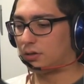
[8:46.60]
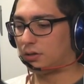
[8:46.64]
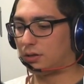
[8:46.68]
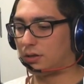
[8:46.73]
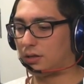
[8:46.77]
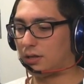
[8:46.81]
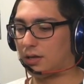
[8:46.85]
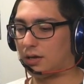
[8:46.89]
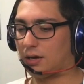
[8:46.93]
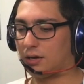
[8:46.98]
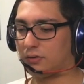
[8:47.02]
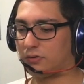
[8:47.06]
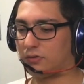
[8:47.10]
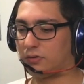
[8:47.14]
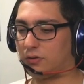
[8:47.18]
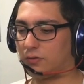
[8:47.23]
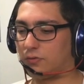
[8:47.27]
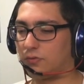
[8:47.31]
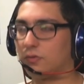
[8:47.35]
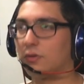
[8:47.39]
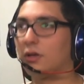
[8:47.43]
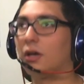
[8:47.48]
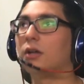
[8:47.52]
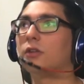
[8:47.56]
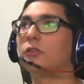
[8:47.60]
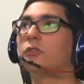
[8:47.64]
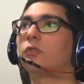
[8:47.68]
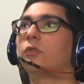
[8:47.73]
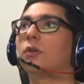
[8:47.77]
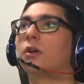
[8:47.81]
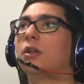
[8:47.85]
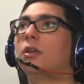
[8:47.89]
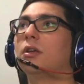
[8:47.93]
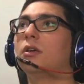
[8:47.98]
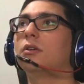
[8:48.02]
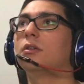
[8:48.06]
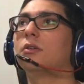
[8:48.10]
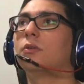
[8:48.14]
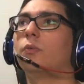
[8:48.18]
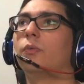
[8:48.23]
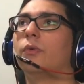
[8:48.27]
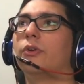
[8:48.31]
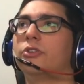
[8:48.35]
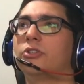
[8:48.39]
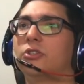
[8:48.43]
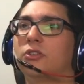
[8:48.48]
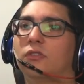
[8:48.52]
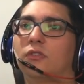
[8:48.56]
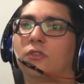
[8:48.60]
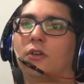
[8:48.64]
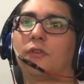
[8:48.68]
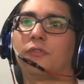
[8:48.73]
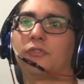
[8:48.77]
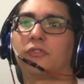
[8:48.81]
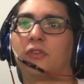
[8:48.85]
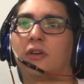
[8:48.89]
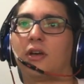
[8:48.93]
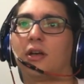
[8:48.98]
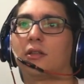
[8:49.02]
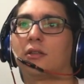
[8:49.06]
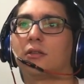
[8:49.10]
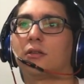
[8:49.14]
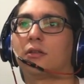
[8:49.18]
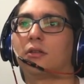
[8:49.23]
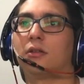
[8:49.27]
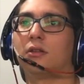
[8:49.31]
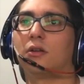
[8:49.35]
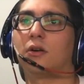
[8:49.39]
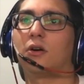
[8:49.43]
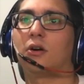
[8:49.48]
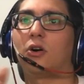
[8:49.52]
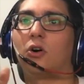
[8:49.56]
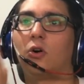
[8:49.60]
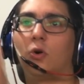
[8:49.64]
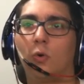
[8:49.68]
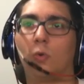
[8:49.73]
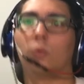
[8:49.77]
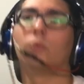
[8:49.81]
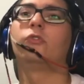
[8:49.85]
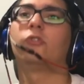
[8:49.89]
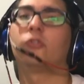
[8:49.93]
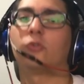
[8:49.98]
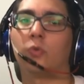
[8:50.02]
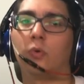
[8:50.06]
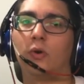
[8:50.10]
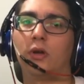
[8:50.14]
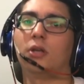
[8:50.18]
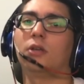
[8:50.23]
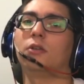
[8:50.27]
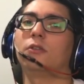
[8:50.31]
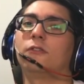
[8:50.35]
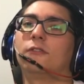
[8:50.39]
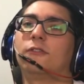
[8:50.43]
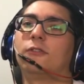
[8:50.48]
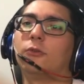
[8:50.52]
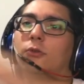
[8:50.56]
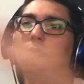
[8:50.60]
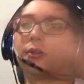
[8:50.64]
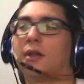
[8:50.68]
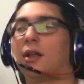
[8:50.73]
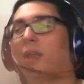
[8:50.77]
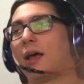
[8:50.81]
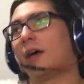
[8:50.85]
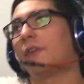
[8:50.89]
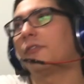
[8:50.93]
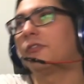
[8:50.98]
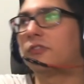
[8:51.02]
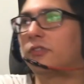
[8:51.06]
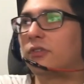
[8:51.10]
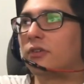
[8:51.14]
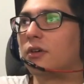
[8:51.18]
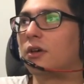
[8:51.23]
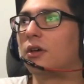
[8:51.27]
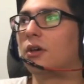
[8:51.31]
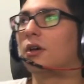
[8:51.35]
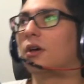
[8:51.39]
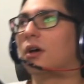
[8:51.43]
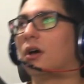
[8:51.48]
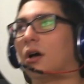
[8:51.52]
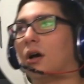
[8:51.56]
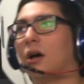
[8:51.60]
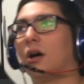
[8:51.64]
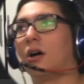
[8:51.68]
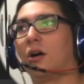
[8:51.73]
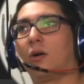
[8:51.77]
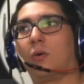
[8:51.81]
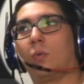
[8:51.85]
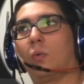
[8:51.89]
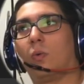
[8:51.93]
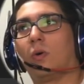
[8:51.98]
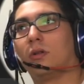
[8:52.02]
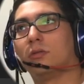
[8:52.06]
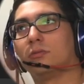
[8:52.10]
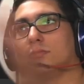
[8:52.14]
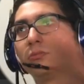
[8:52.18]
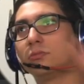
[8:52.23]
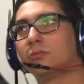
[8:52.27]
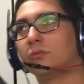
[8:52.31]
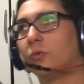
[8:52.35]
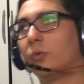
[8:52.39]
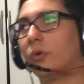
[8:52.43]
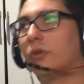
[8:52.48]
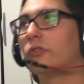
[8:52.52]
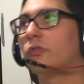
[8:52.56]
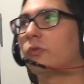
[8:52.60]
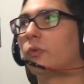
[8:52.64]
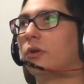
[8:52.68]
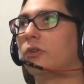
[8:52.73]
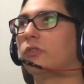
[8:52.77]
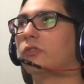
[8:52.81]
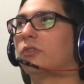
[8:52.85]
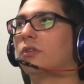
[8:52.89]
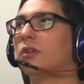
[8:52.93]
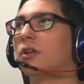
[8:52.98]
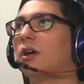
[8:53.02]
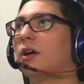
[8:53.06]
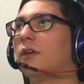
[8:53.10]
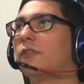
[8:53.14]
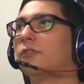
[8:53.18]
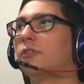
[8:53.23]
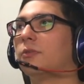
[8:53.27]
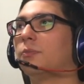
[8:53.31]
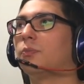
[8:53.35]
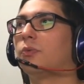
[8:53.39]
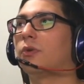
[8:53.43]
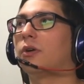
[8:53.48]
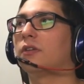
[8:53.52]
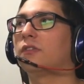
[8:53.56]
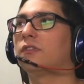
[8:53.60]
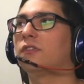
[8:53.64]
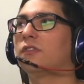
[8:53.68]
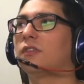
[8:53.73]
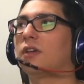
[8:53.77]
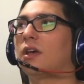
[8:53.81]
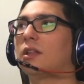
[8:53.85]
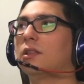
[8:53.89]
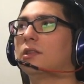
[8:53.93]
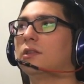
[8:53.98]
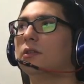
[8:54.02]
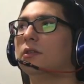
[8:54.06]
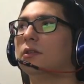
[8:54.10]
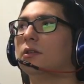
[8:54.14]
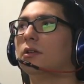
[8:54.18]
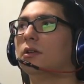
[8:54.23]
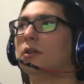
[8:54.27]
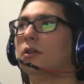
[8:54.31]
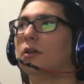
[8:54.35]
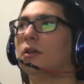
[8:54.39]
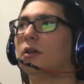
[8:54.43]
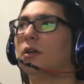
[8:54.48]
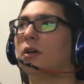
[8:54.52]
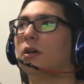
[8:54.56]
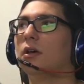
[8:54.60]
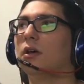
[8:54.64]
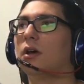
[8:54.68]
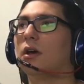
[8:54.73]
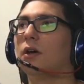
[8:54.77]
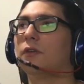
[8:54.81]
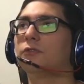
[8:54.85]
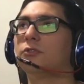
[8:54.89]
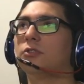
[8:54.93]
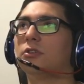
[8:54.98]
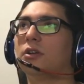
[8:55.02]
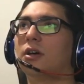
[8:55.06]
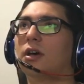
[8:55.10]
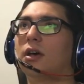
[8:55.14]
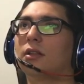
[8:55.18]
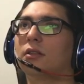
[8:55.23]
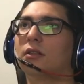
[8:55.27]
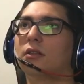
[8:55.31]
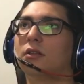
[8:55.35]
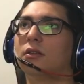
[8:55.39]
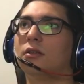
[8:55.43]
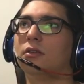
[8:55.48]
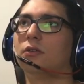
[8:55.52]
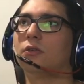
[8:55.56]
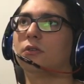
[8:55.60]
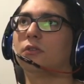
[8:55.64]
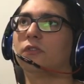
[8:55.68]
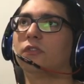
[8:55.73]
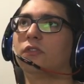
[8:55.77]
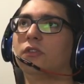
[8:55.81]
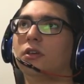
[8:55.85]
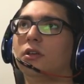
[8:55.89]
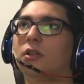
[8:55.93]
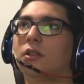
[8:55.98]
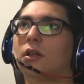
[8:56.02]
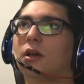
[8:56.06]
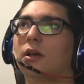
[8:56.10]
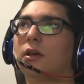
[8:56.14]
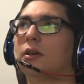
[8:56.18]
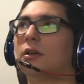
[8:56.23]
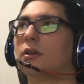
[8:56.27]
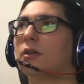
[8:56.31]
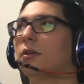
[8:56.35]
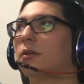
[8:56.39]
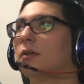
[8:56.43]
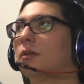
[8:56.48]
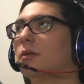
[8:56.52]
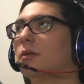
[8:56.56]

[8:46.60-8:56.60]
Negative 920, which is offset the whole screen to the left, uh, one one screen to the left, and press set. After that, you can see like